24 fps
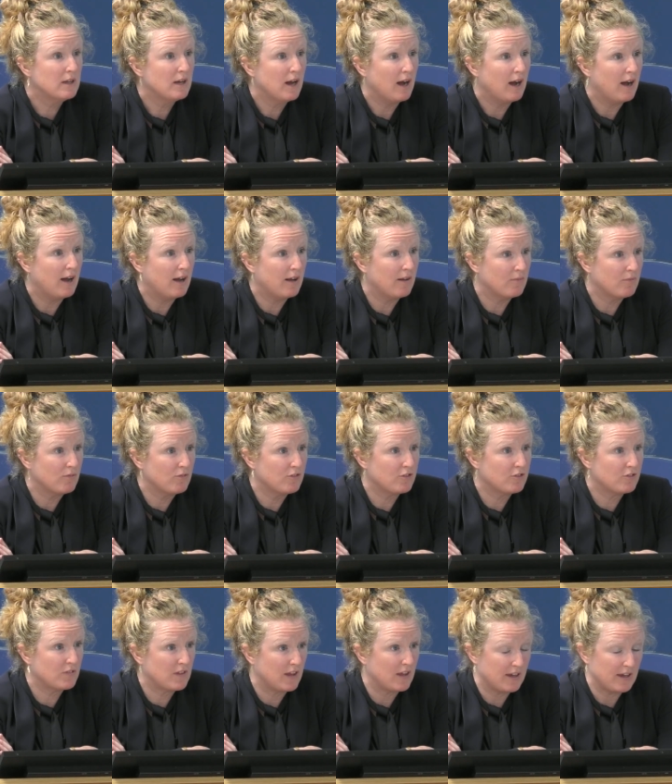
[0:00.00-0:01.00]
and
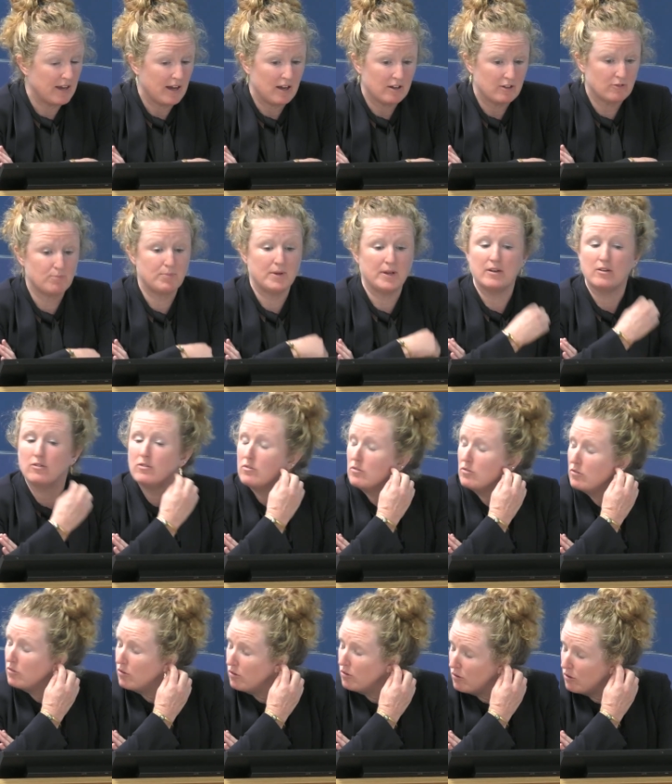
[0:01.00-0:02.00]
they had been
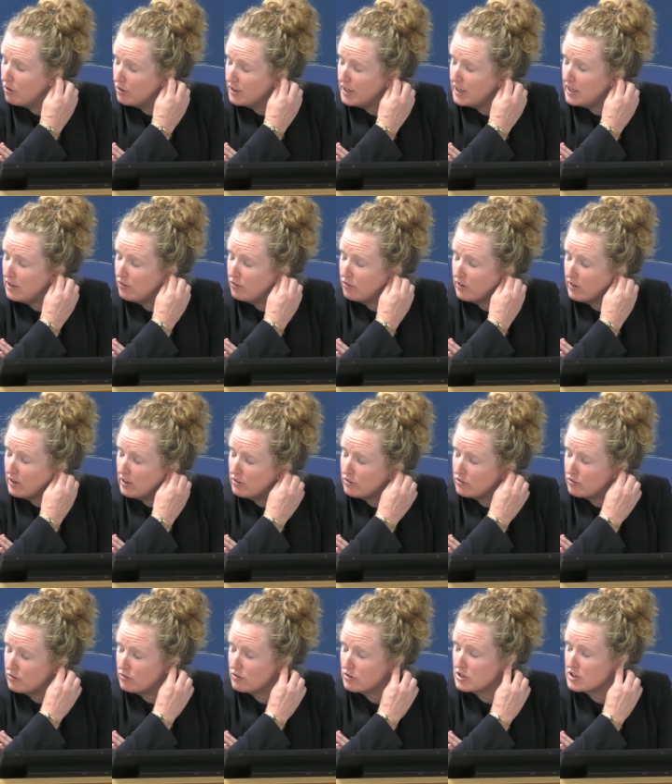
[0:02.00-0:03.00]
uneasy
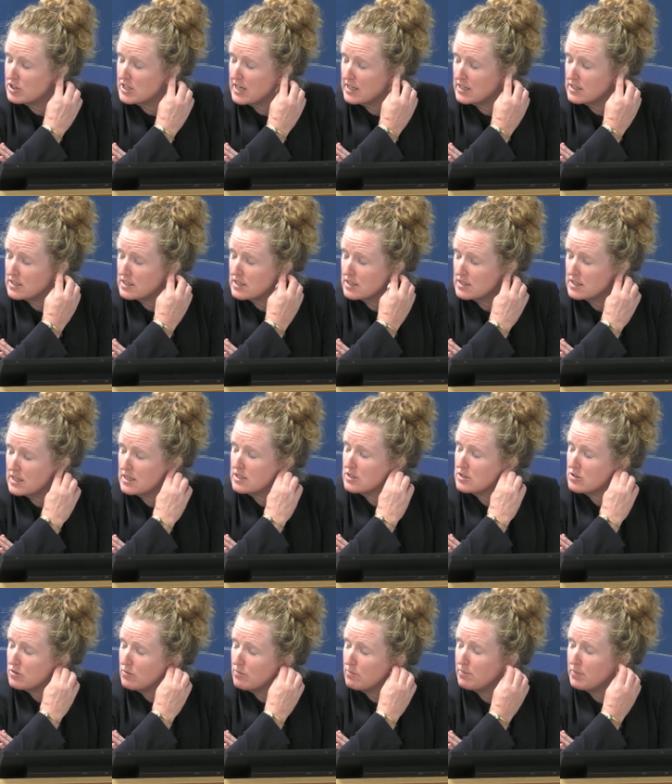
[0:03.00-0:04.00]
to test the
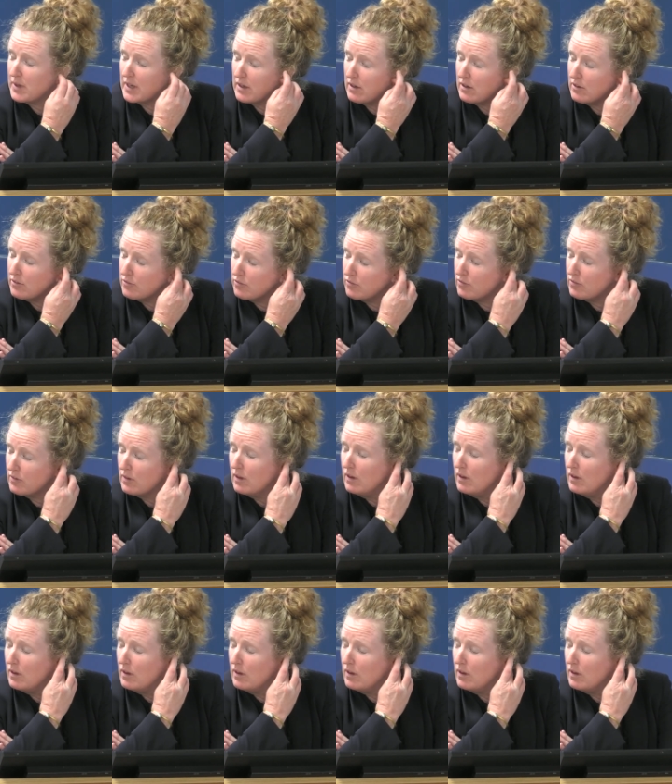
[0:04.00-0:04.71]
system because